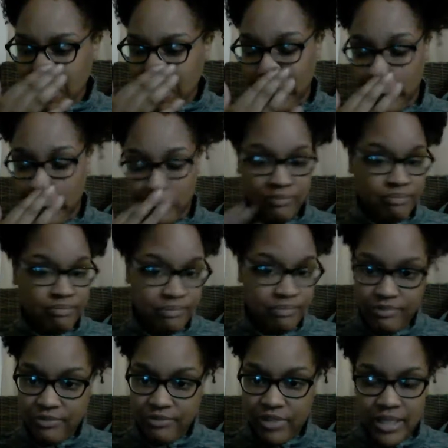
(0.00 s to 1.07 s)
Like,
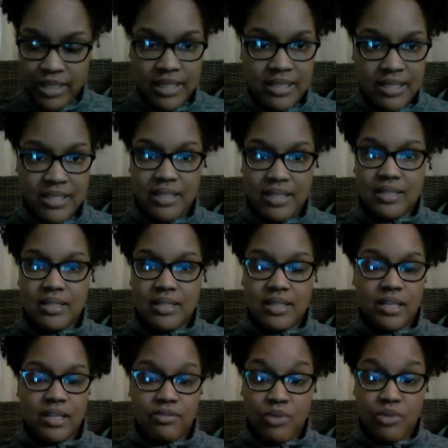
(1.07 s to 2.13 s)
for instance,
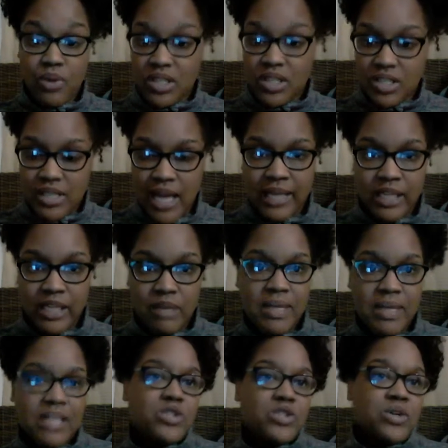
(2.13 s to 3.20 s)
the forged
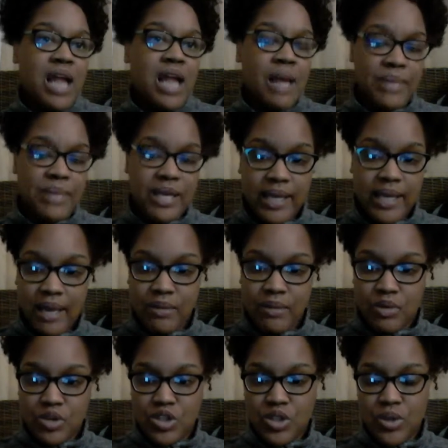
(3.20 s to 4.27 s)
documents, or not being
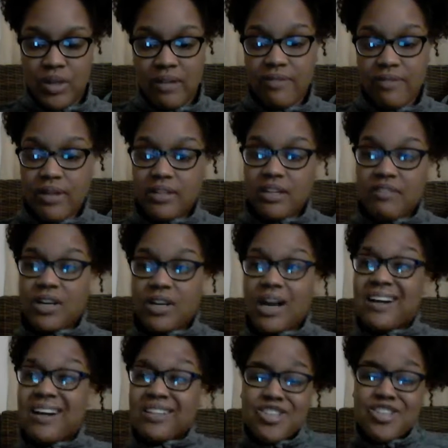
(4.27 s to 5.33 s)
able to get funding for
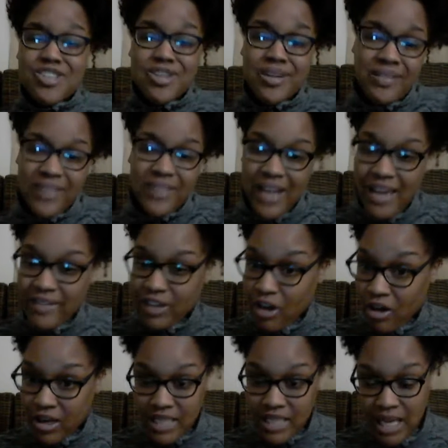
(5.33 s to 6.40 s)
college, or even having a
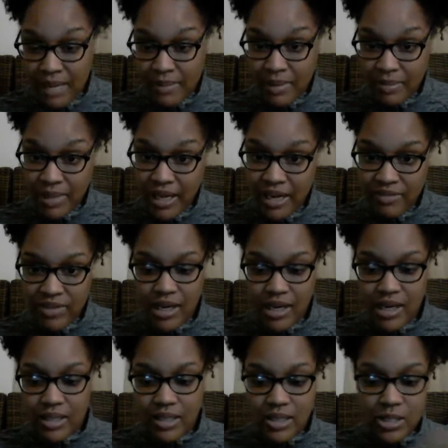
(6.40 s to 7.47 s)
hard time applying for
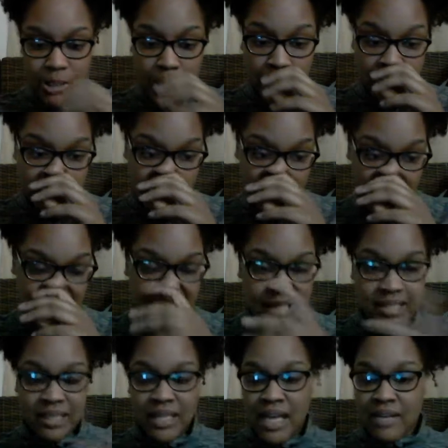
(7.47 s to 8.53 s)
college.
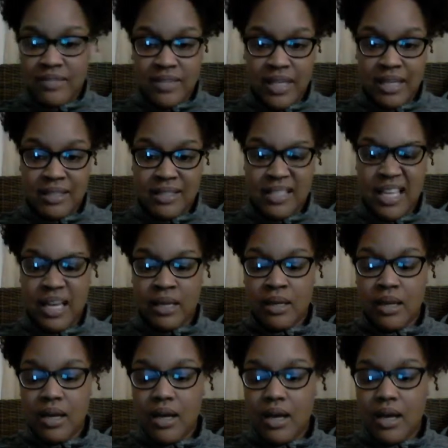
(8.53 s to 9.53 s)
It's a lot of ththings that